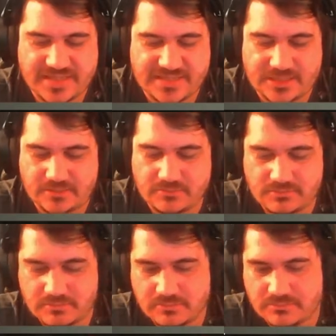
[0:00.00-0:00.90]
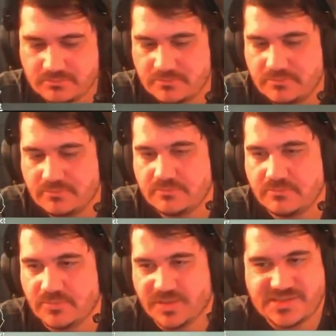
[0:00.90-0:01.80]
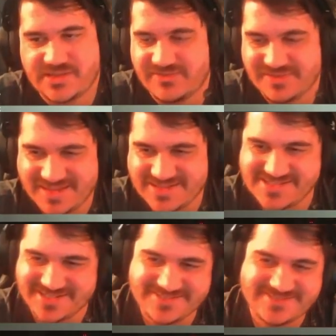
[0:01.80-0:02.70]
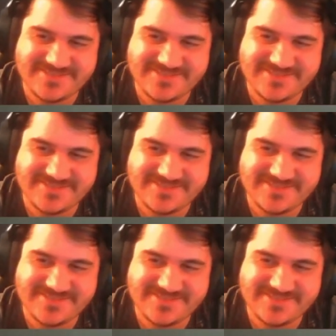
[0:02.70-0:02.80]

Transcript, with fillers: that's it. With a 7, that's it.